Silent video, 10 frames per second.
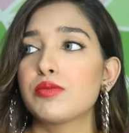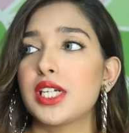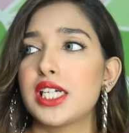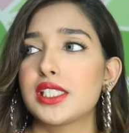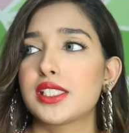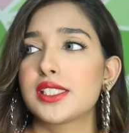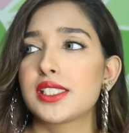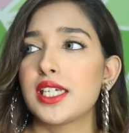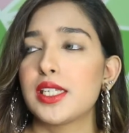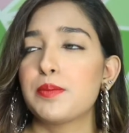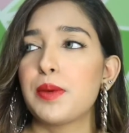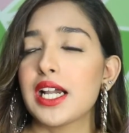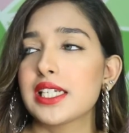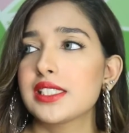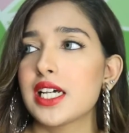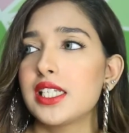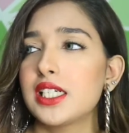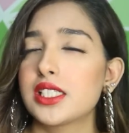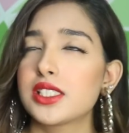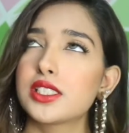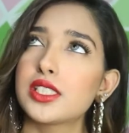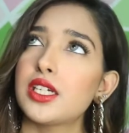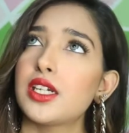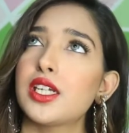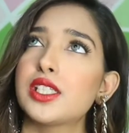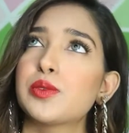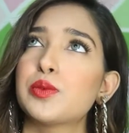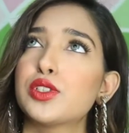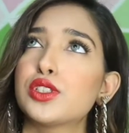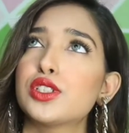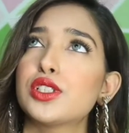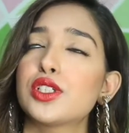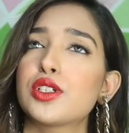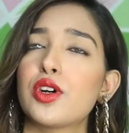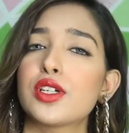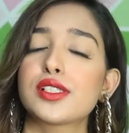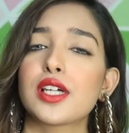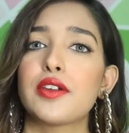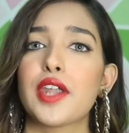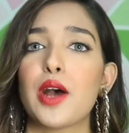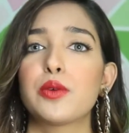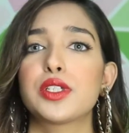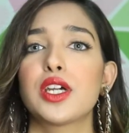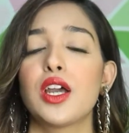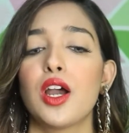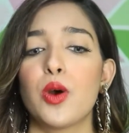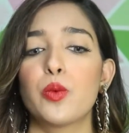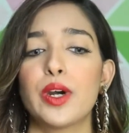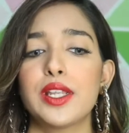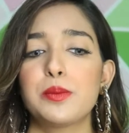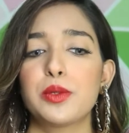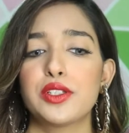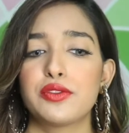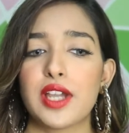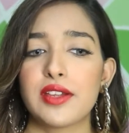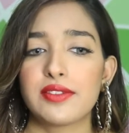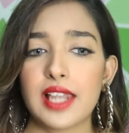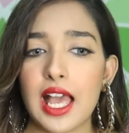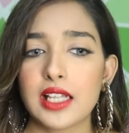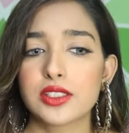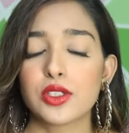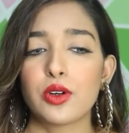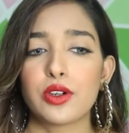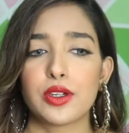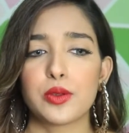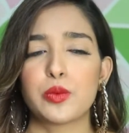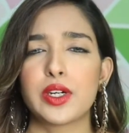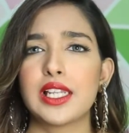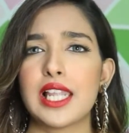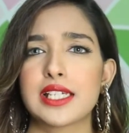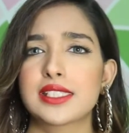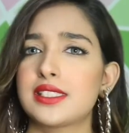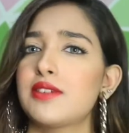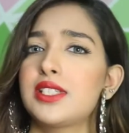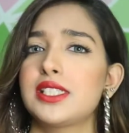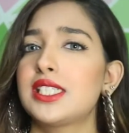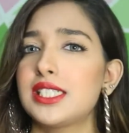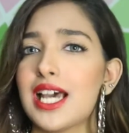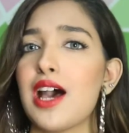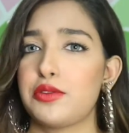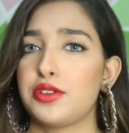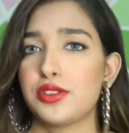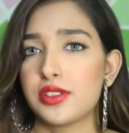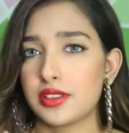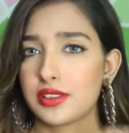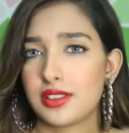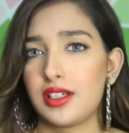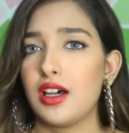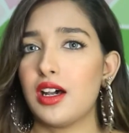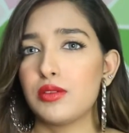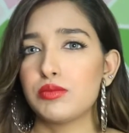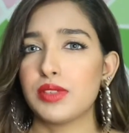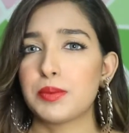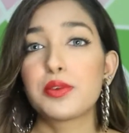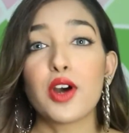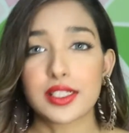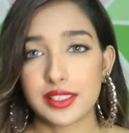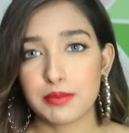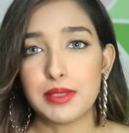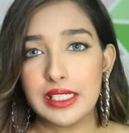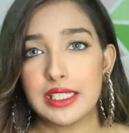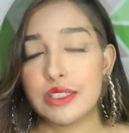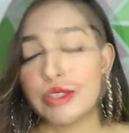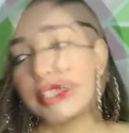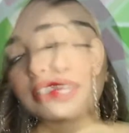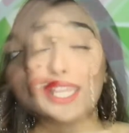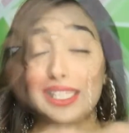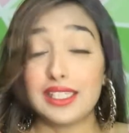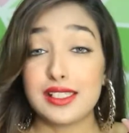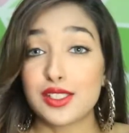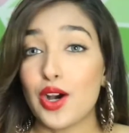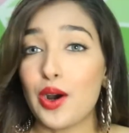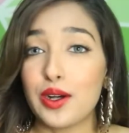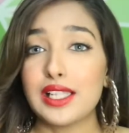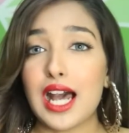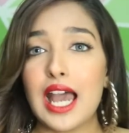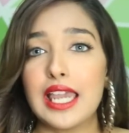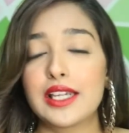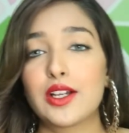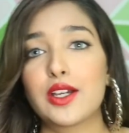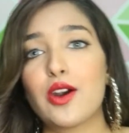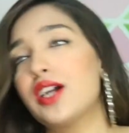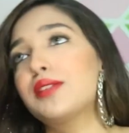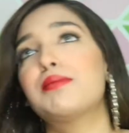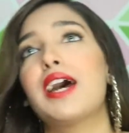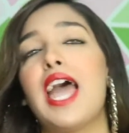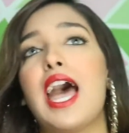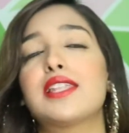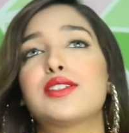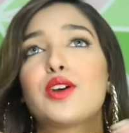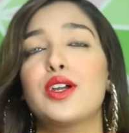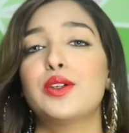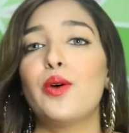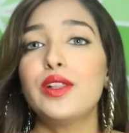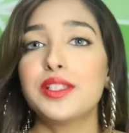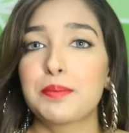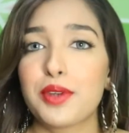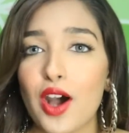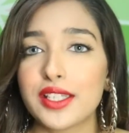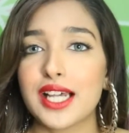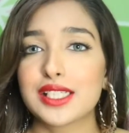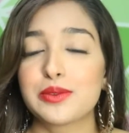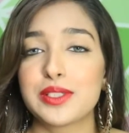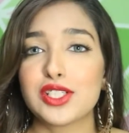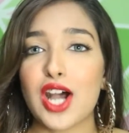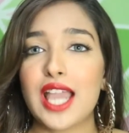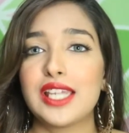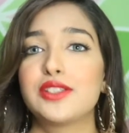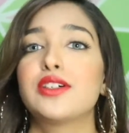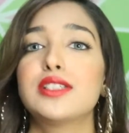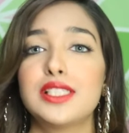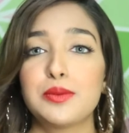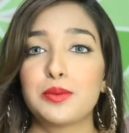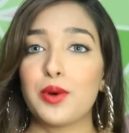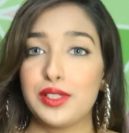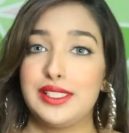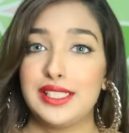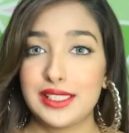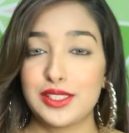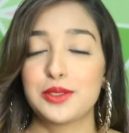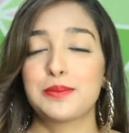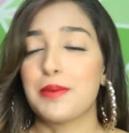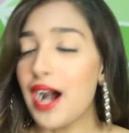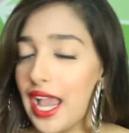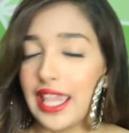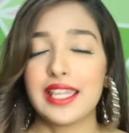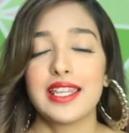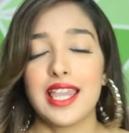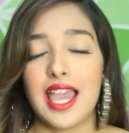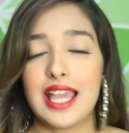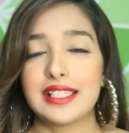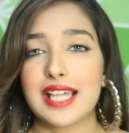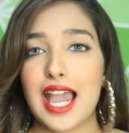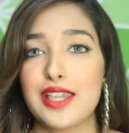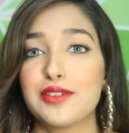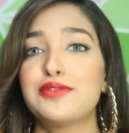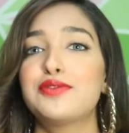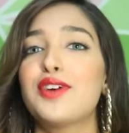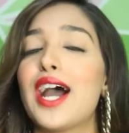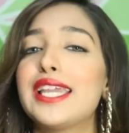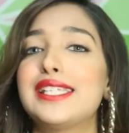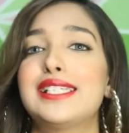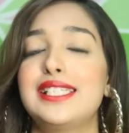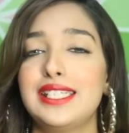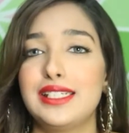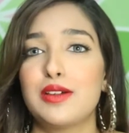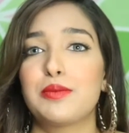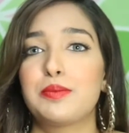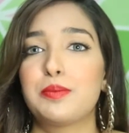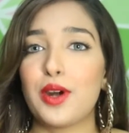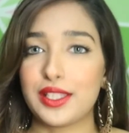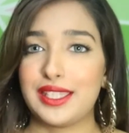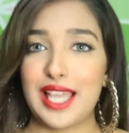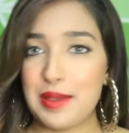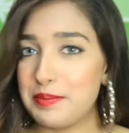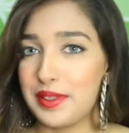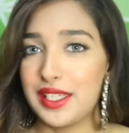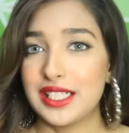It in Pakistani currency it would cost around 1.5 lakhs or 1,70,000 approximately. So in this haul I got my hands on all the products which I really wanted to buy, and I finally bought them.